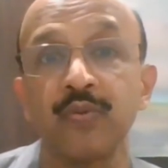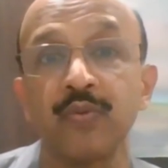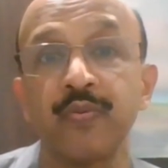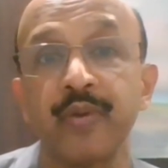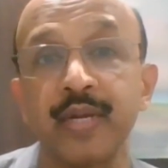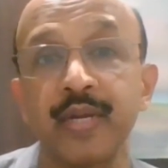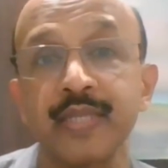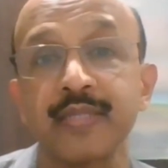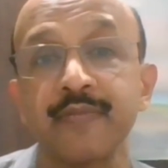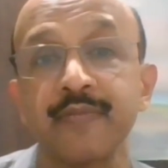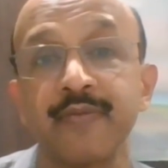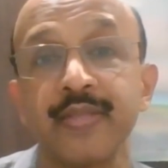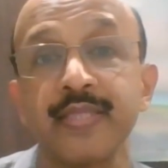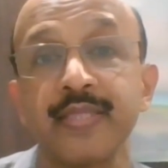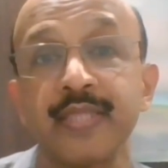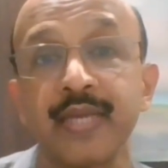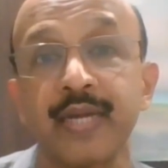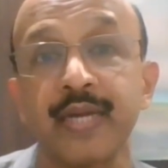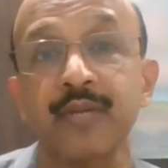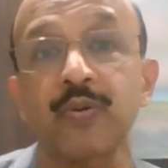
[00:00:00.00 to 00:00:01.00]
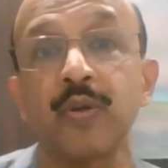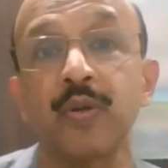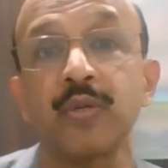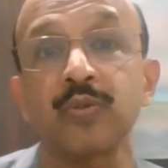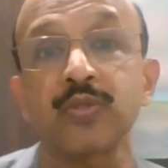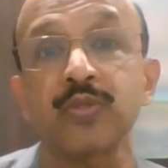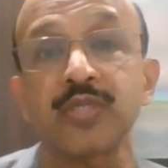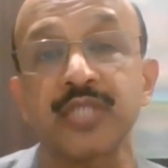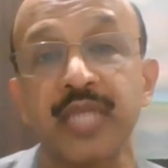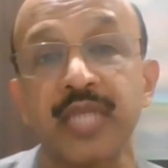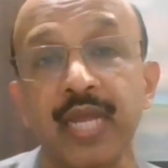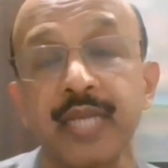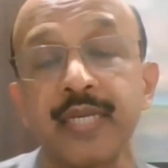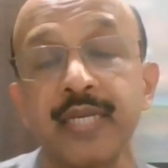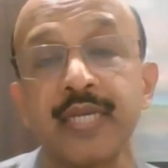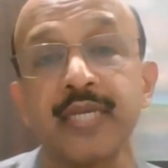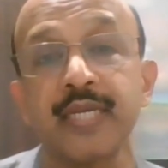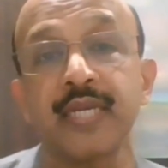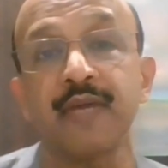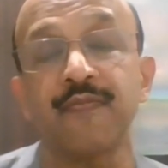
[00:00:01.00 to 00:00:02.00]
when they are going to stay in
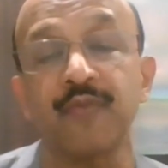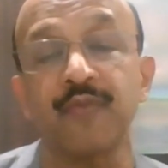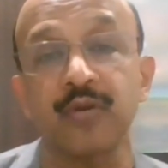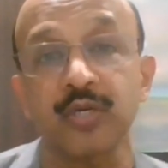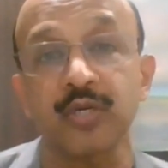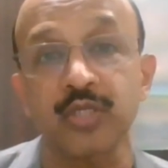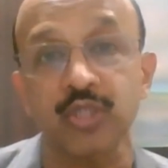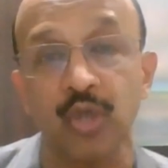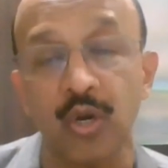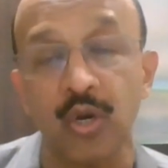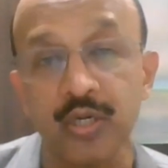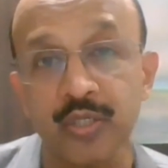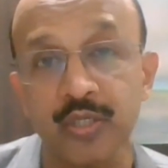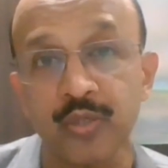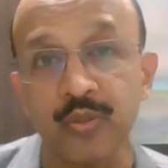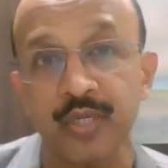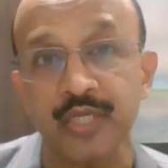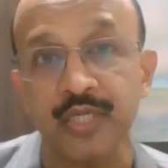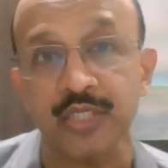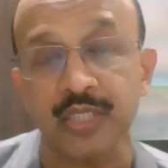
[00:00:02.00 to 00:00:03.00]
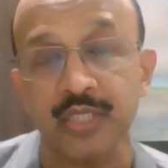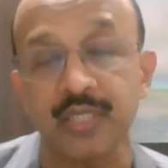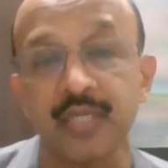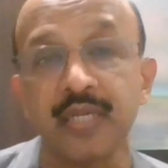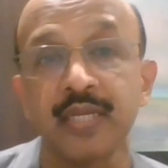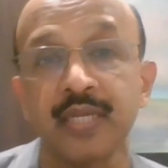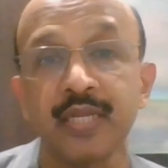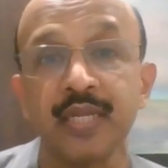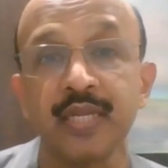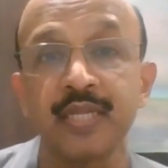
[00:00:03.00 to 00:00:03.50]
India for a short duration,